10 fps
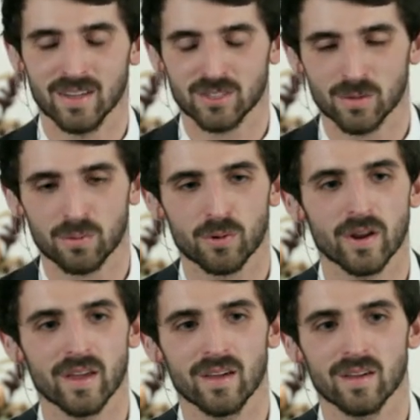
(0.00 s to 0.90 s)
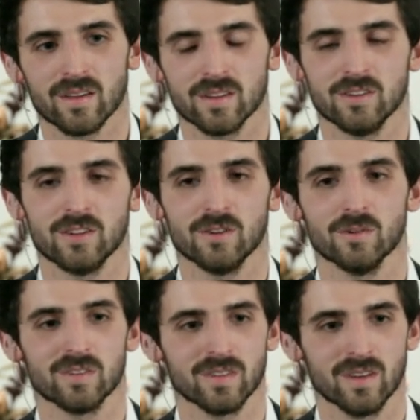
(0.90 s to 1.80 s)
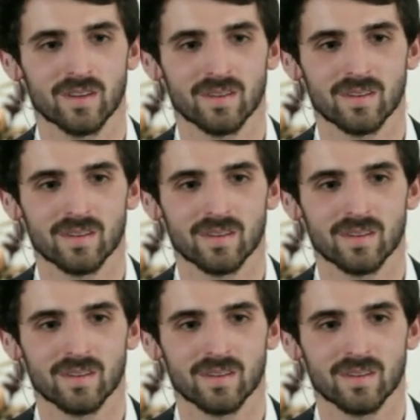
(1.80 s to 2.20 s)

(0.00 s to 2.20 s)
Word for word: and to pray continuously.